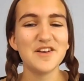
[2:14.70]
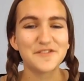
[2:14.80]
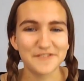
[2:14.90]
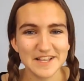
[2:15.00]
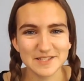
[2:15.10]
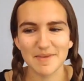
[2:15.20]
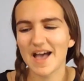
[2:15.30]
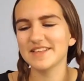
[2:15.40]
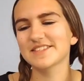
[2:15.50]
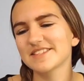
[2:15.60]
face
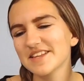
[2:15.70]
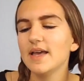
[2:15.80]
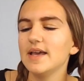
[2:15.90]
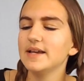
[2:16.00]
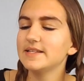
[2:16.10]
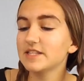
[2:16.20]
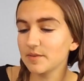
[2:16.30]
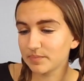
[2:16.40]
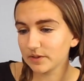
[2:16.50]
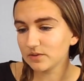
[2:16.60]
masks. It is
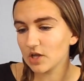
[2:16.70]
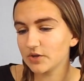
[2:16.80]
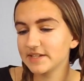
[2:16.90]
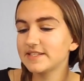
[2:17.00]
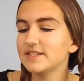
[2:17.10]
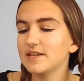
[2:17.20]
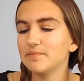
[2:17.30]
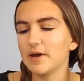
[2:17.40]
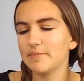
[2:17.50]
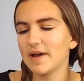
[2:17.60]
a Blue Lotus Seed
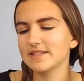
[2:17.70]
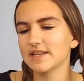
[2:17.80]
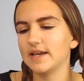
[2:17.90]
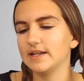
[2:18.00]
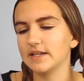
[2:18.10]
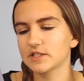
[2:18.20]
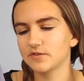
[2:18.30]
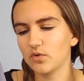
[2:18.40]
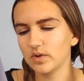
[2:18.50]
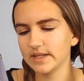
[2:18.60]
Mud Mask and
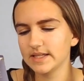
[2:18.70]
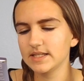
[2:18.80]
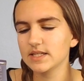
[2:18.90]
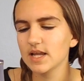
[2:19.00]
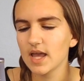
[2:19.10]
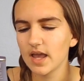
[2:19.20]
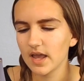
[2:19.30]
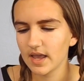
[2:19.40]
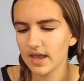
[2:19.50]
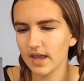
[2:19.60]
Exfoliant.
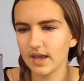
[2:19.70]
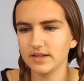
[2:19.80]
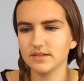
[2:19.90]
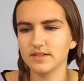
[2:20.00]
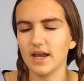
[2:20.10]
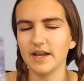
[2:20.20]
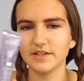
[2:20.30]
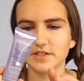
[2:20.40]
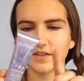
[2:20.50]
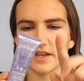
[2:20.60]
And yeah,
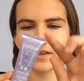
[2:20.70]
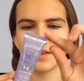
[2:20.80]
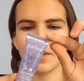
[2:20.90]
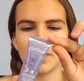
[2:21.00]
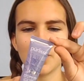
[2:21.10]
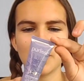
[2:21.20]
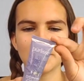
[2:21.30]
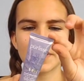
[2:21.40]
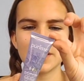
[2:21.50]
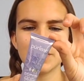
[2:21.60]
it's like in a little
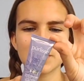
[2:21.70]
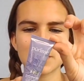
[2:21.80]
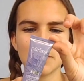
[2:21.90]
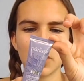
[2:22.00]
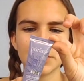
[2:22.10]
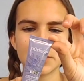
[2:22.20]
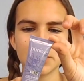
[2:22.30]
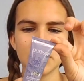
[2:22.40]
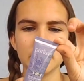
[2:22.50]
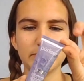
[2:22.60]
cute small
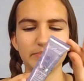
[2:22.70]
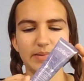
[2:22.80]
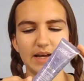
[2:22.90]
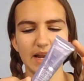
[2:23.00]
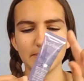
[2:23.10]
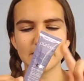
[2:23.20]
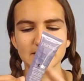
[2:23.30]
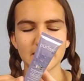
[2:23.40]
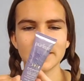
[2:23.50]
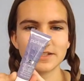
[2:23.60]
tube, but I'm
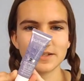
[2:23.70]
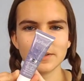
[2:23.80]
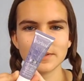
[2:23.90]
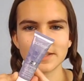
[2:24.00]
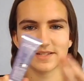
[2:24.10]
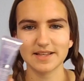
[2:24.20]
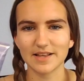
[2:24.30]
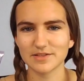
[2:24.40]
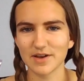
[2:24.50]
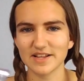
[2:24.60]
excited to use this.
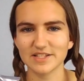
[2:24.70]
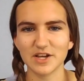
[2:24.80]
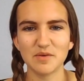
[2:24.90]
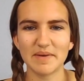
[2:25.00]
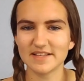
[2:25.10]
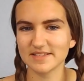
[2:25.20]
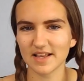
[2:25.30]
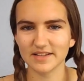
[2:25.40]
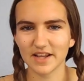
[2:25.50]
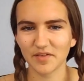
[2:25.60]
As you guys know, my
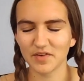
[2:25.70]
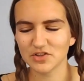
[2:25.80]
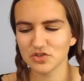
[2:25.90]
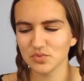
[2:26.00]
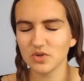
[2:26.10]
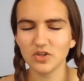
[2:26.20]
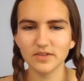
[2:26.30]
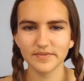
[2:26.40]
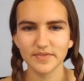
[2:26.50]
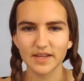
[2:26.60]
Sunday
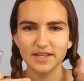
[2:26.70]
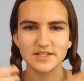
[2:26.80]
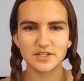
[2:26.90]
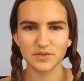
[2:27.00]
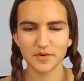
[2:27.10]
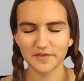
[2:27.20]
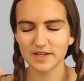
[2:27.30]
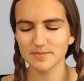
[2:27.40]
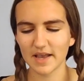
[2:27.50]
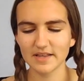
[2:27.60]
ritual is to do a
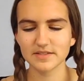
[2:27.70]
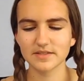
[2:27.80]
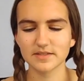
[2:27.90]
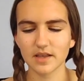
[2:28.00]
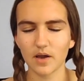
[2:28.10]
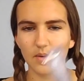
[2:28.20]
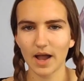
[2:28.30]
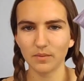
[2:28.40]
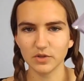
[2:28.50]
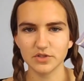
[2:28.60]
face mask, so
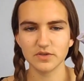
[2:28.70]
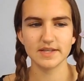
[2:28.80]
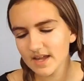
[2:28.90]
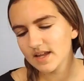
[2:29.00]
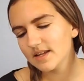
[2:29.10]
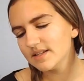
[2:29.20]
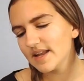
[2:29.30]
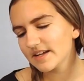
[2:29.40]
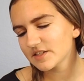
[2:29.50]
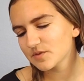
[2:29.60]
I will do this.
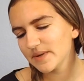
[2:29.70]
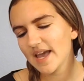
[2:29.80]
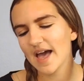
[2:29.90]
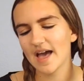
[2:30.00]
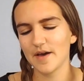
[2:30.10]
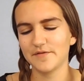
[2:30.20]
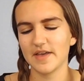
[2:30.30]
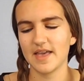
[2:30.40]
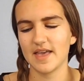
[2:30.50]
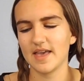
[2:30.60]
Next, we
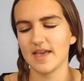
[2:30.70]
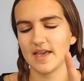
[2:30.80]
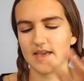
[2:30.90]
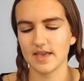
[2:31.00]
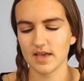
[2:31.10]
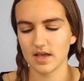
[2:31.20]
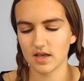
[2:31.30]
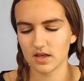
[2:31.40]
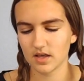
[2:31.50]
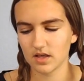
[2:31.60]
have a
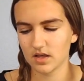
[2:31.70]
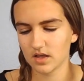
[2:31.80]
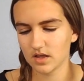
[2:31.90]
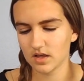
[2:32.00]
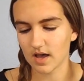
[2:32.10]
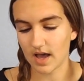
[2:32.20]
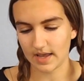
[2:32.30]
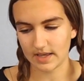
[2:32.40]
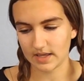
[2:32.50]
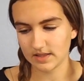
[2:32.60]

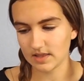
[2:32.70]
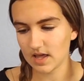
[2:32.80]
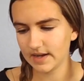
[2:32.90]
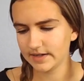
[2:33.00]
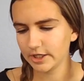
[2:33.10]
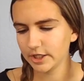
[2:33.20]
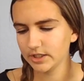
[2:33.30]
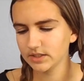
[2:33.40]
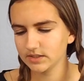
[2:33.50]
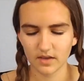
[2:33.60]
eyeliner.
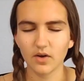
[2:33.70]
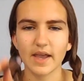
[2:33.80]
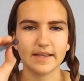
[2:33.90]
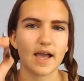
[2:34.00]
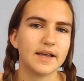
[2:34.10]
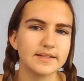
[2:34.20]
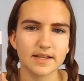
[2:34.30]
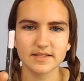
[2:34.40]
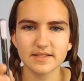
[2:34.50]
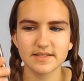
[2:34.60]
Okay, yeah, it
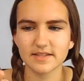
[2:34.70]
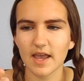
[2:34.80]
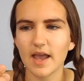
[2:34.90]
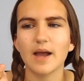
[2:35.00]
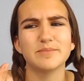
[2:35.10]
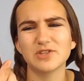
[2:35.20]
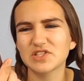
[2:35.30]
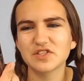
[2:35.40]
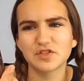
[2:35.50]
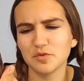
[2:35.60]
doesn't say. I'm
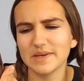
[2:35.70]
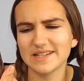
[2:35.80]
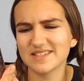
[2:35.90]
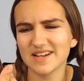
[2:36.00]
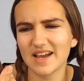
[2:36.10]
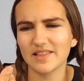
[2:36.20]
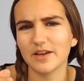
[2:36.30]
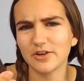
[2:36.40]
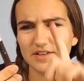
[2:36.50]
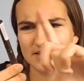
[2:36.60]
just assuming it's an
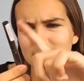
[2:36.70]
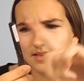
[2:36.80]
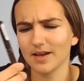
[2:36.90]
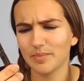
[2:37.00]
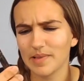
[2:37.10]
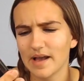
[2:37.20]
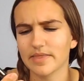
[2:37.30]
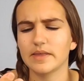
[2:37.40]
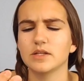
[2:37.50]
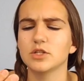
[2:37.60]
eyeliner because it's in like a black
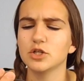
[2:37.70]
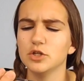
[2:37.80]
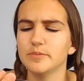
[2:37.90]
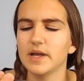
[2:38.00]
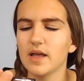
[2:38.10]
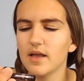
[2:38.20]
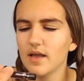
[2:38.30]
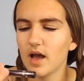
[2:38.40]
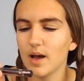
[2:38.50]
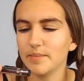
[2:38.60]
thin tube.
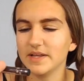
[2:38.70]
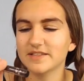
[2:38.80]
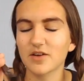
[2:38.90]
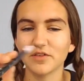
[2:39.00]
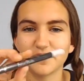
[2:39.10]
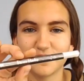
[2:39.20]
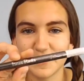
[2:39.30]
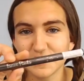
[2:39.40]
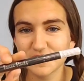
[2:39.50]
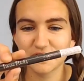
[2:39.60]
It's called
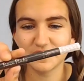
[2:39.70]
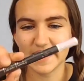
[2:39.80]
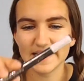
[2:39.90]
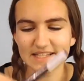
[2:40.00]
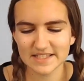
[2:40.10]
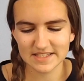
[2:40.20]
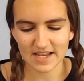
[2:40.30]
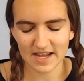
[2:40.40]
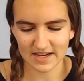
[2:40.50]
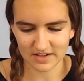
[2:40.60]
Fierce Flicks,
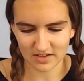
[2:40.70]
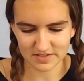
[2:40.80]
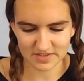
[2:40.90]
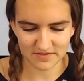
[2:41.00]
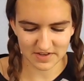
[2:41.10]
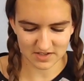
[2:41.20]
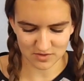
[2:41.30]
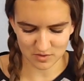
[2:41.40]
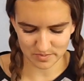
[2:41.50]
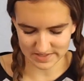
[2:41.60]
and I'll see if I can
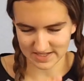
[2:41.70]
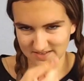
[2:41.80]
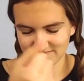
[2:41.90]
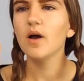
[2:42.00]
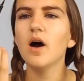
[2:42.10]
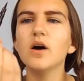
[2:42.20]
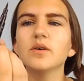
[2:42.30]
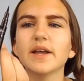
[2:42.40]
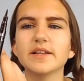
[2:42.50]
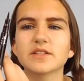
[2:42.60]
open it.
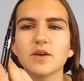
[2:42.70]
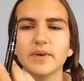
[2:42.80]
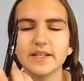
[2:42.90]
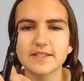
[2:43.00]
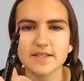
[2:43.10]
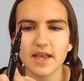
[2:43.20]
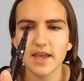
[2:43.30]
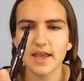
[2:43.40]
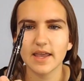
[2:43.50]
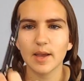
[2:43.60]
Okay, so it's
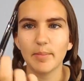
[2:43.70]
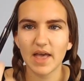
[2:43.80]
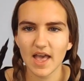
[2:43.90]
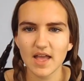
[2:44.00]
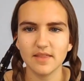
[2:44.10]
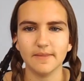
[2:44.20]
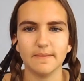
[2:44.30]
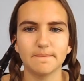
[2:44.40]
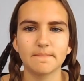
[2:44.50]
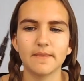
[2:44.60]
a
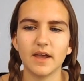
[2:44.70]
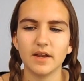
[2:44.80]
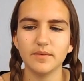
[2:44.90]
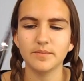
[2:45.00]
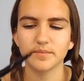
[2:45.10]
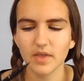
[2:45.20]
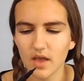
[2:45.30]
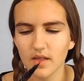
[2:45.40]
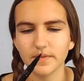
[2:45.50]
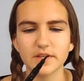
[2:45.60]
pen then.
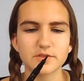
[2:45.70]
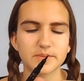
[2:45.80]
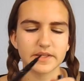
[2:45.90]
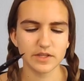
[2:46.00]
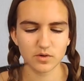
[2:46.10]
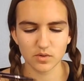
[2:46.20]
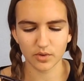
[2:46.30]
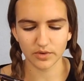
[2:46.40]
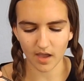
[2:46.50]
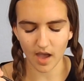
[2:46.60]
That's really
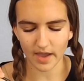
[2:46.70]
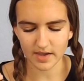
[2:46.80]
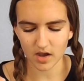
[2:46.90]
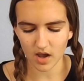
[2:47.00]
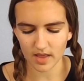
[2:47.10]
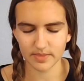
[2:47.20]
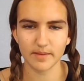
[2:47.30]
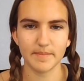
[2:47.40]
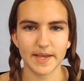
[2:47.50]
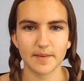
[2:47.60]
cool. I got
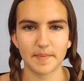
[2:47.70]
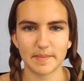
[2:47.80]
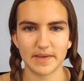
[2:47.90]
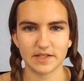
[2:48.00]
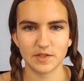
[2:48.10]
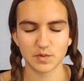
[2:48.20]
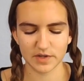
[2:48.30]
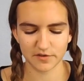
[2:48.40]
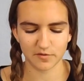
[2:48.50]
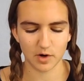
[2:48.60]
the Makeup by Mandy
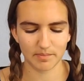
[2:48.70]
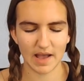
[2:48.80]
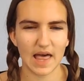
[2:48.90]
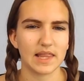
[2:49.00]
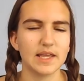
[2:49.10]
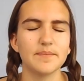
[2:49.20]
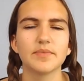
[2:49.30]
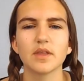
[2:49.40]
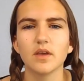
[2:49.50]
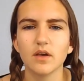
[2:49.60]
24 palette
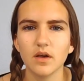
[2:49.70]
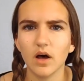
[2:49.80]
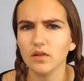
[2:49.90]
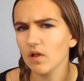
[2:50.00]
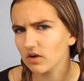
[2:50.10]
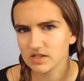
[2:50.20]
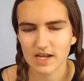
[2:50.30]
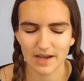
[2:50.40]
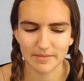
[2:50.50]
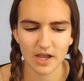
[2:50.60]
a long
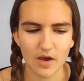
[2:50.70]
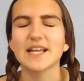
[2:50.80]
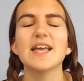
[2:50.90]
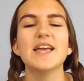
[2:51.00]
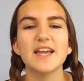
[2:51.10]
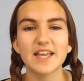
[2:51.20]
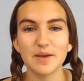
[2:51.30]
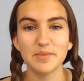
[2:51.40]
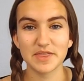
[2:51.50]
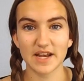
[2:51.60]
time ago. It
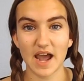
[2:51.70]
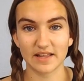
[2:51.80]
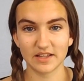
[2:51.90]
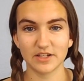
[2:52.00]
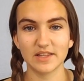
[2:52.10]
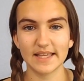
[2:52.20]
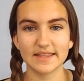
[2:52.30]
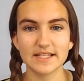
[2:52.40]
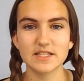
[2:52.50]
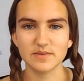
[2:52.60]
came with an eyeliner
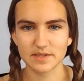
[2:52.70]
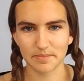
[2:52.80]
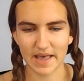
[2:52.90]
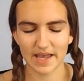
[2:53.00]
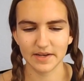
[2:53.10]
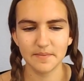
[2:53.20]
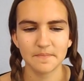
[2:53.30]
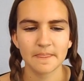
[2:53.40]
like this. It was a pen,